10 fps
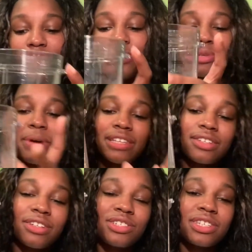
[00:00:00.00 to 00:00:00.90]
you should
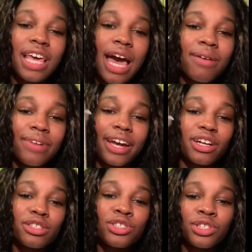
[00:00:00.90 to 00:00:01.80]
basically just have like
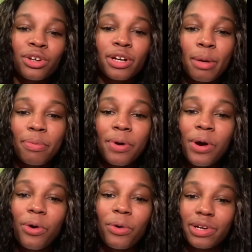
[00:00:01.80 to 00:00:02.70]
a syrup
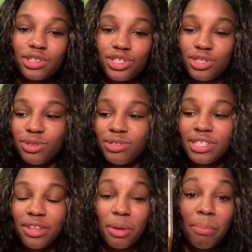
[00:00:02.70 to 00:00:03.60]
or a juice
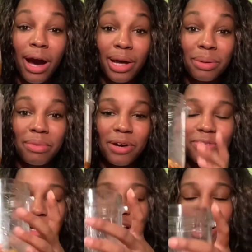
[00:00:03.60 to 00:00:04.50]
in the bottom of
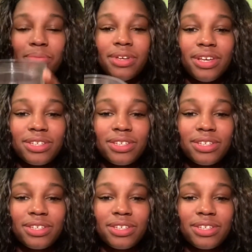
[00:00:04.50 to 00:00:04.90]
your cup.